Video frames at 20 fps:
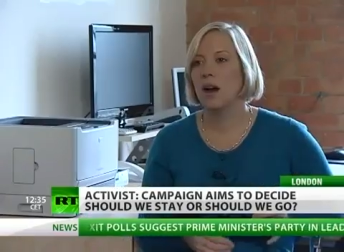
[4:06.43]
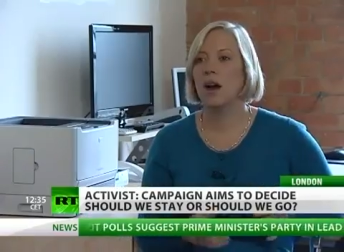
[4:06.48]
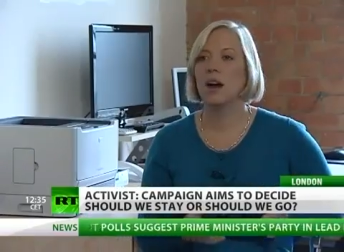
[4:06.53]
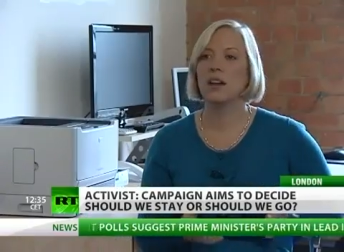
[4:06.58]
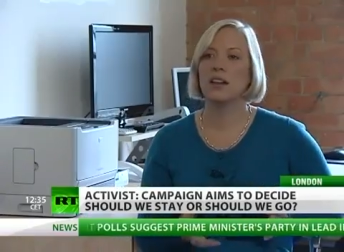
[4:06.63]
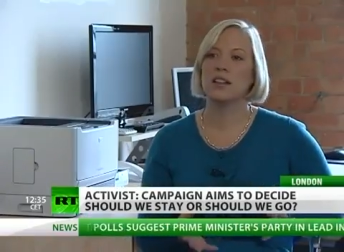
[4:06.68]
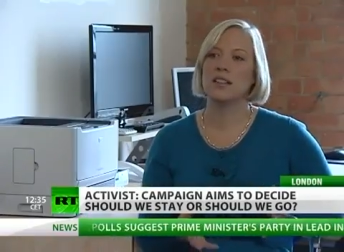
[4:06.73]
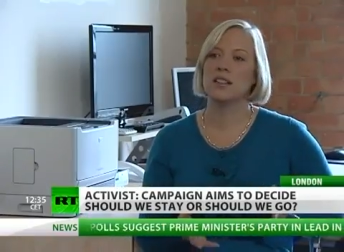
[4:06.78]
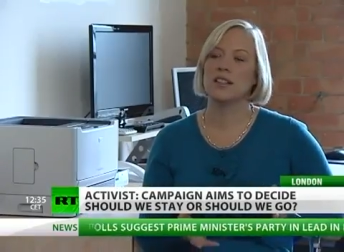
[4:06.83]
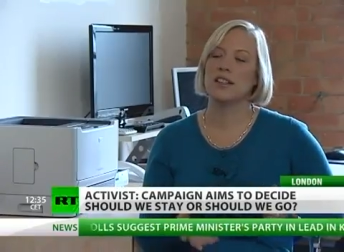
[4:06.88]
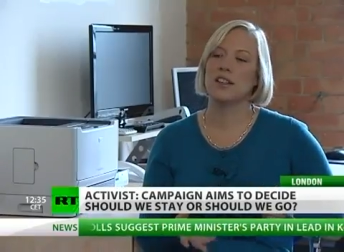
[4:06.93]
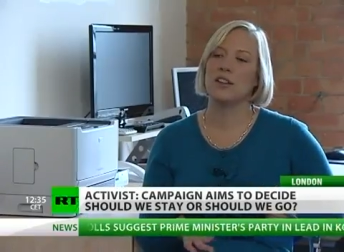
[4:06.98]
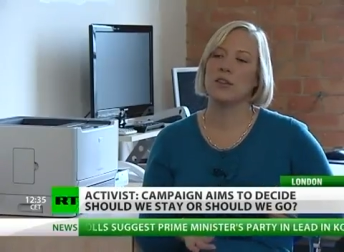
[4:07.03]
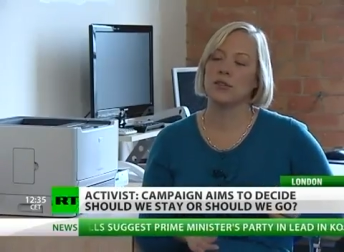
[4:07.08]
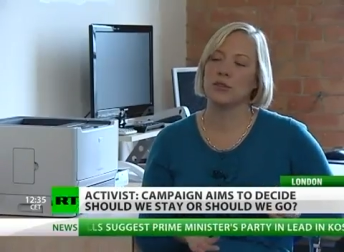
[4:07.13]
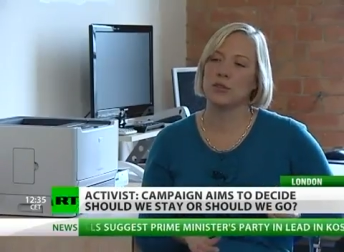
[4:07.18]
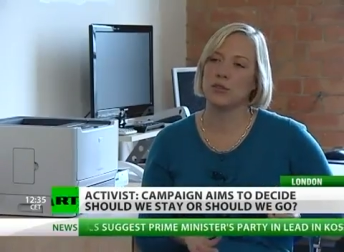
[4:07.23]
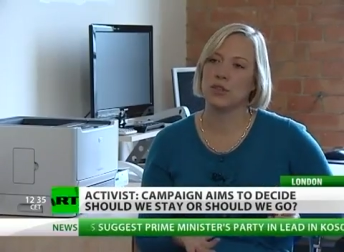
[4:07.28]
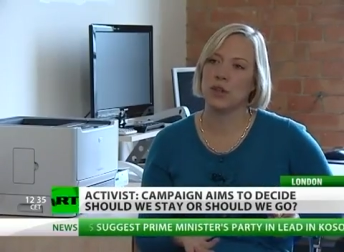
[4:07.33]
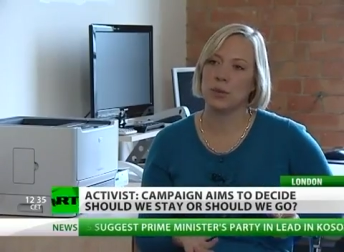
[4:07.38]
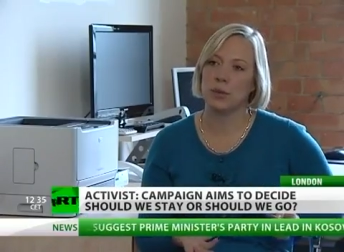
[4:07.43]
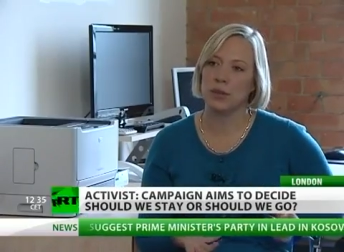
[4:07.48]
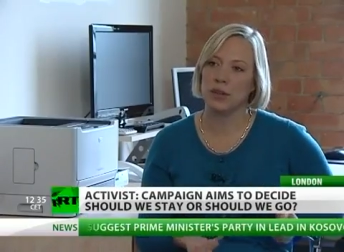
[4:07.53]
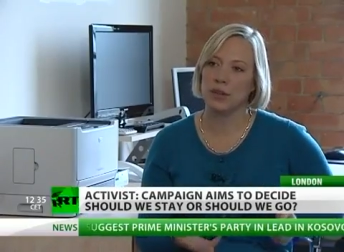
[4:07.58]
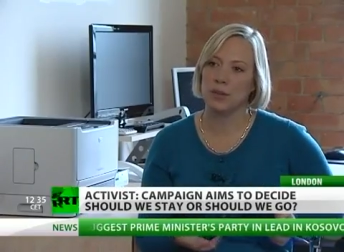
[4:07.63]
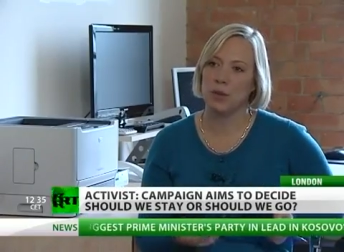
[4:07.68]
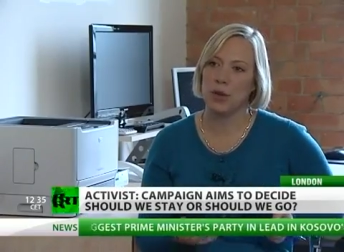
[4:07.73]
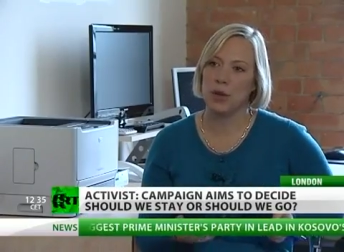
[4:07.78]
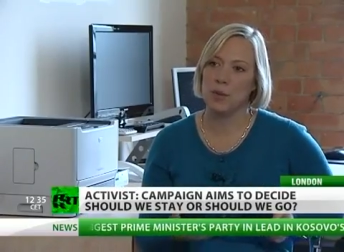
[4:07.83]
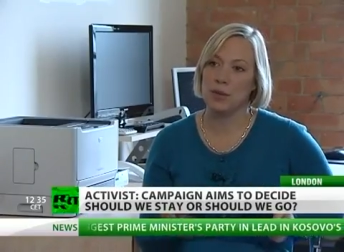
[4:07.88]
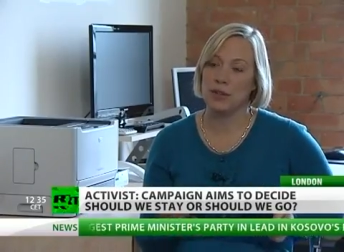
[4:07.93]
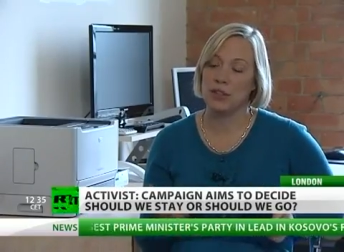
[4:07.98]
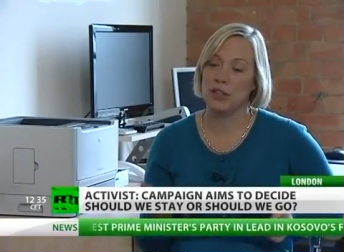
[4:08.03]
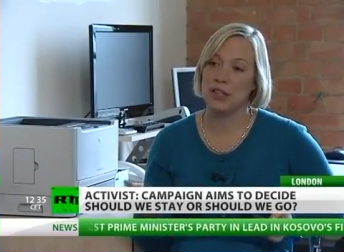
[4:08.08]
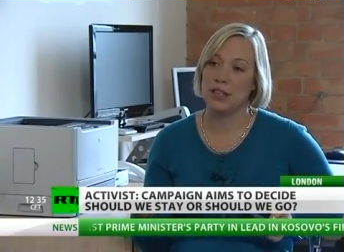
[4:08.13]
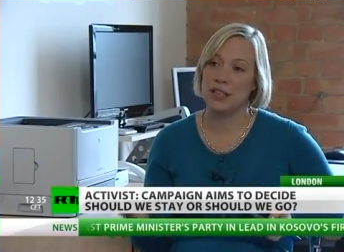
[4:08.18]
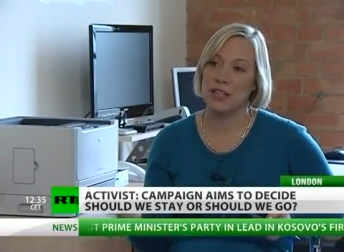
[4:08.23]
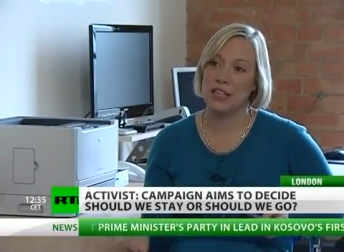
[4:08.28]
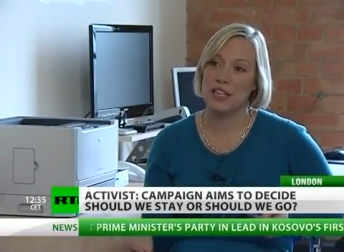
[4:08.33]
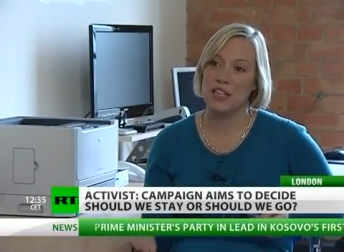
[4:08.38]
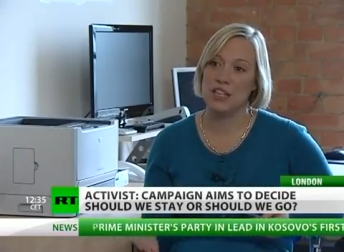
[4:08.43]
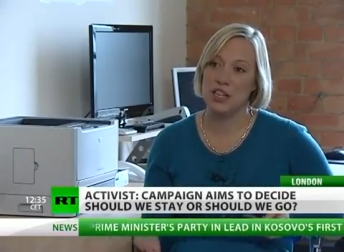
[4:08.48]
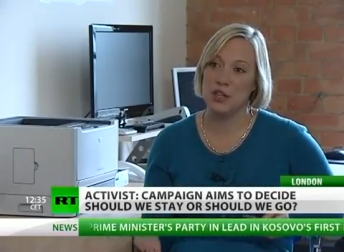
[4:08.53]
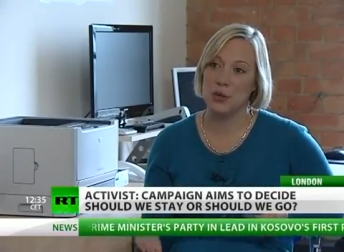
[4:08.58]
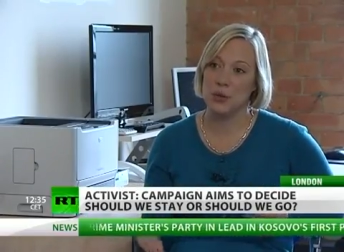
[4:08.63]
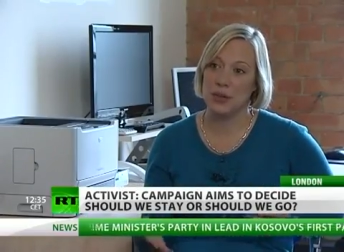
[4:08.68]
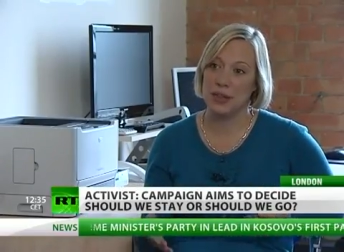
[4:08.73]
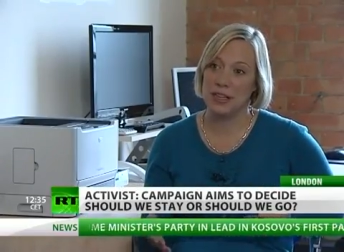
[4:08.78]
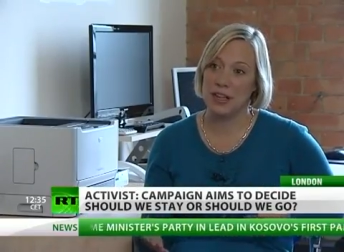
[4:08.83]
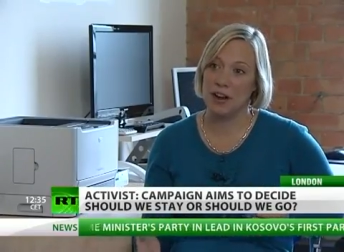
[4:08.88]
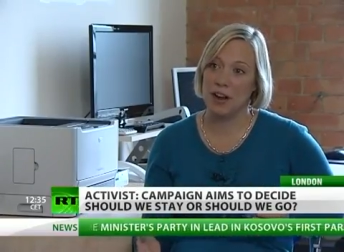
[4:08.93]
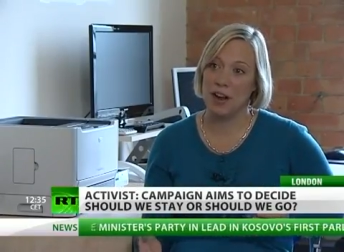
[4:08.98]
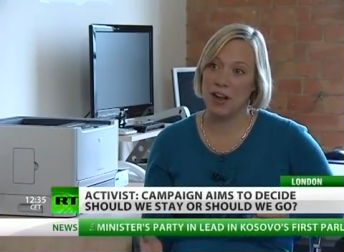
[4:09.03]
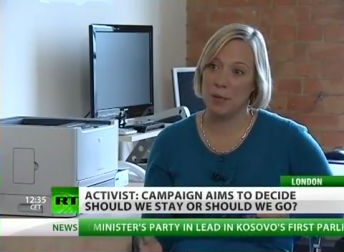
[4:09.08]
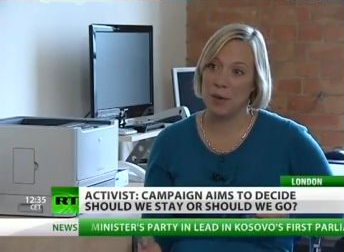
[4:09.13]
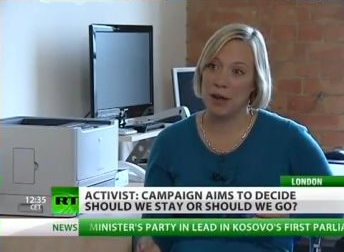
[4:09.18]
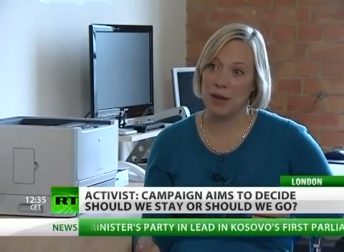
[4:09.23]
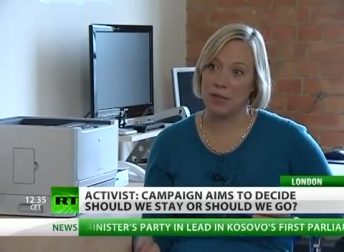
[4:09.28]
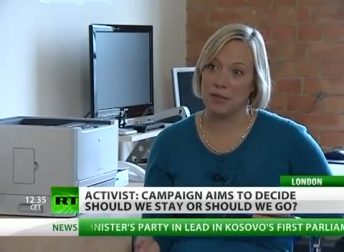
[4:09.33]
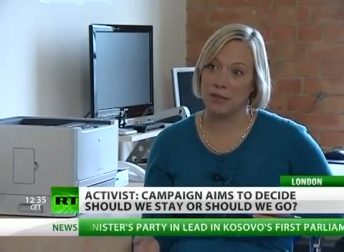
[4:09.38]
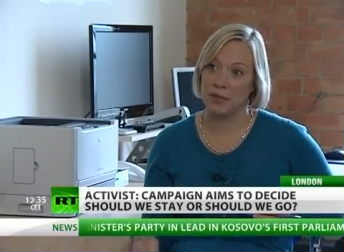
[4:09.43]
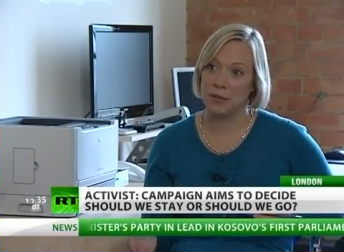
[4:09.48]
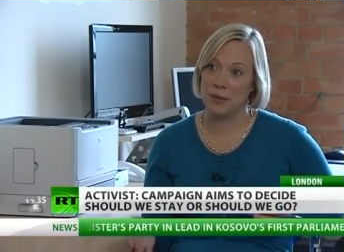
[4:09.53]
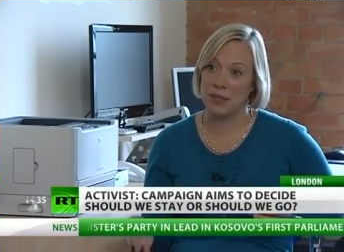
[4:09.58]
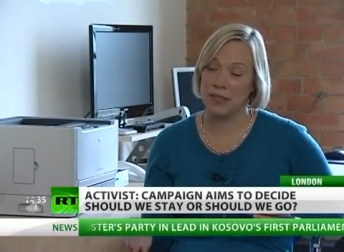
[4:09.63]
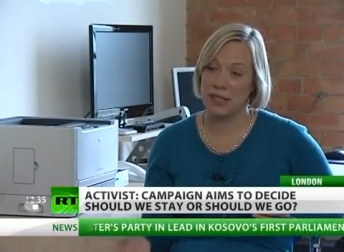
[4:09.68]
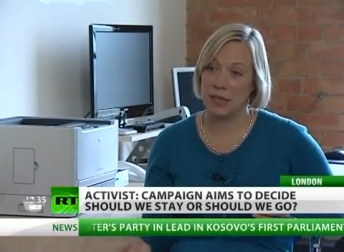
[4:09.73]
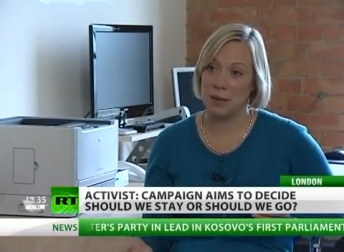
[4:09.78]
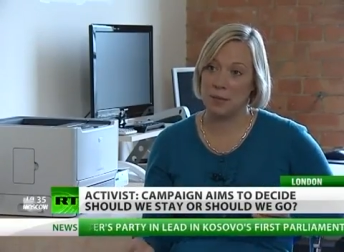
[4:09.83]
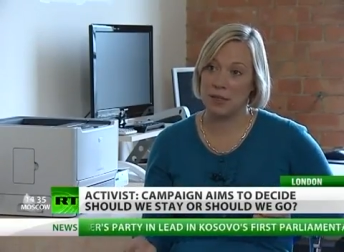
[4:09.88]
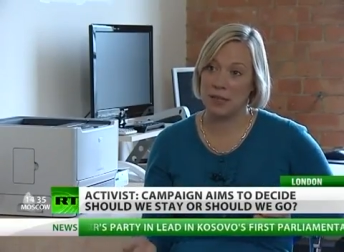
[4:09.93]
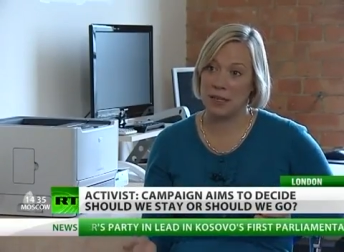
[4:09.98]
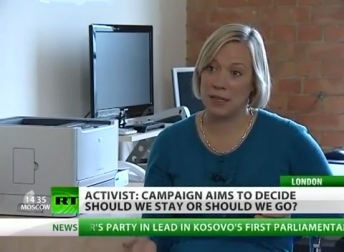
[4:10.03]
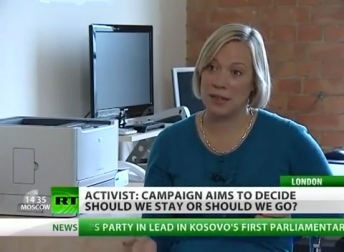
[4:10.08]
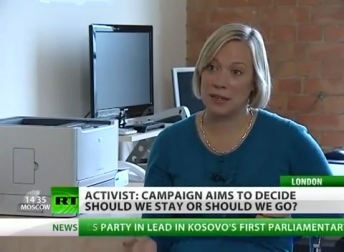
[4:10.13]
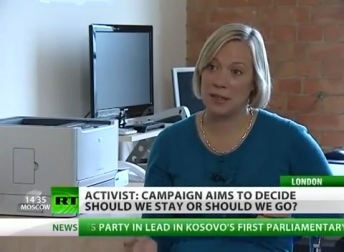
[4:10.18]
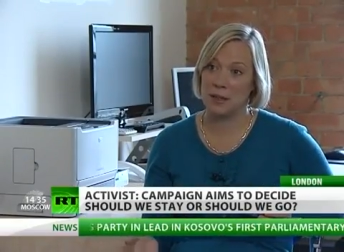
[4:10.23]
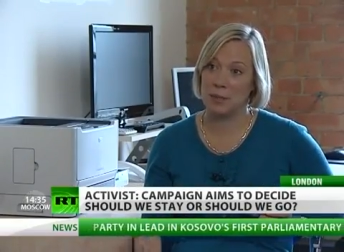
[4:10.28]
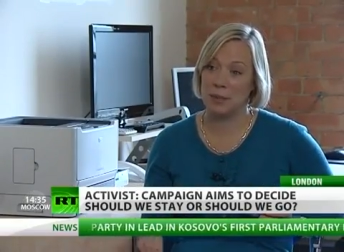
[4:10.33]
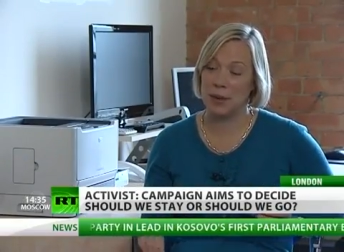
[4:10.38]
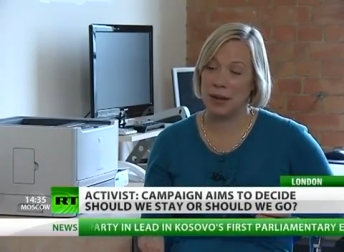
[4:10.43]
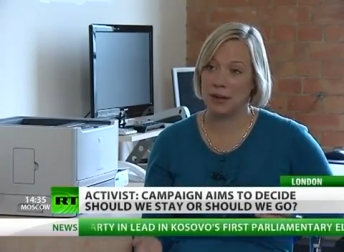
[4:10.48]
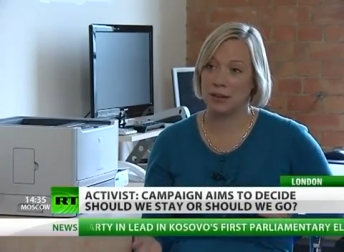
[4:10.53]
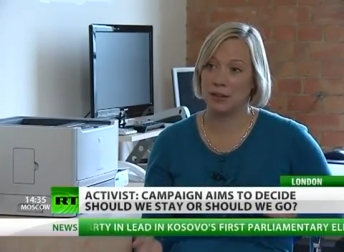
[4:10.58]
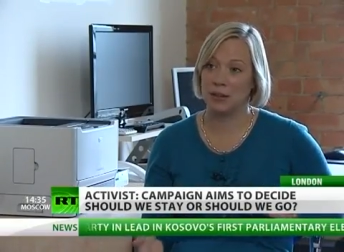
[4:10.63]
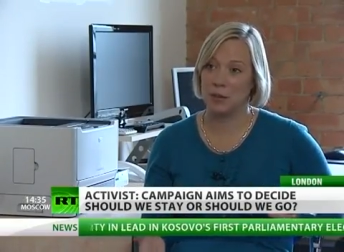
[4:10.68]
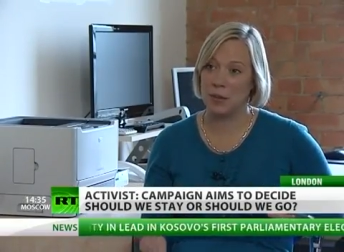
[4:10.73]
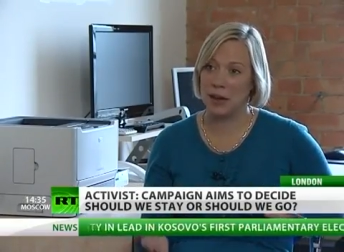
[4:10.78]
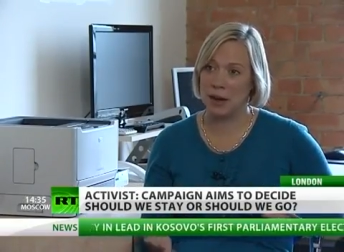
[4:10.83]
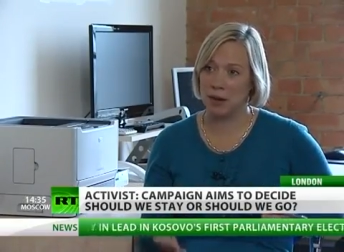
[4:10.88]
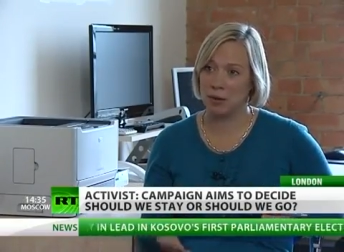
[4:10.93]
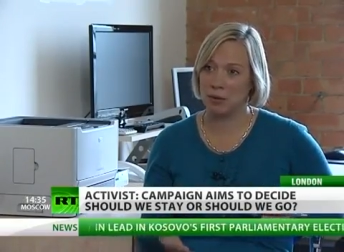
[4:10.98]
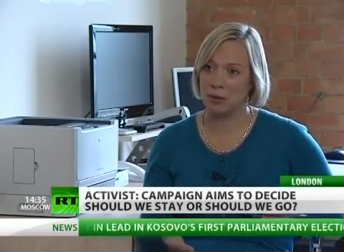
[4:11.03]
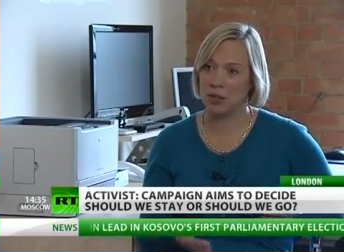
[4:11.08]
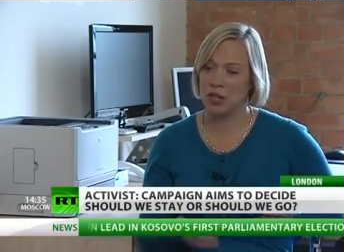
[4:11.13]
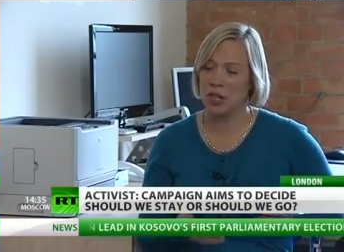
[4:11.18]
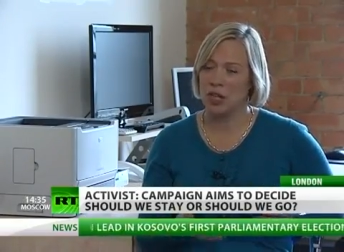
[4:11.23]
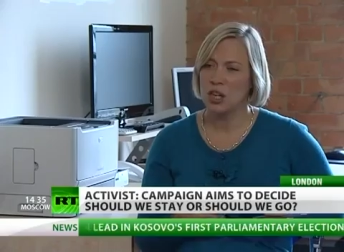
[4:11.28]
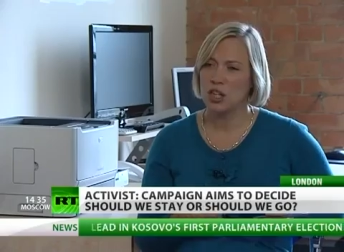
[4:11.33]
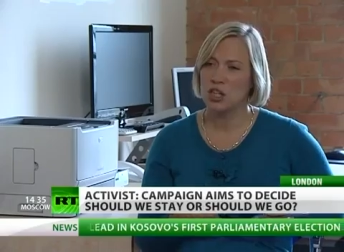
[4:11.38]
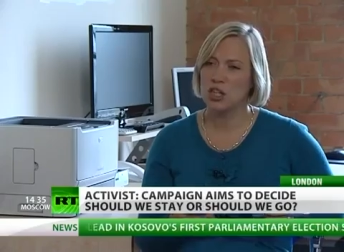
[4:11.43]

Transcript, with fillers: Ireland's in a lot of trouble at the moment, and the EU and the IMF have stepped in to bail them out.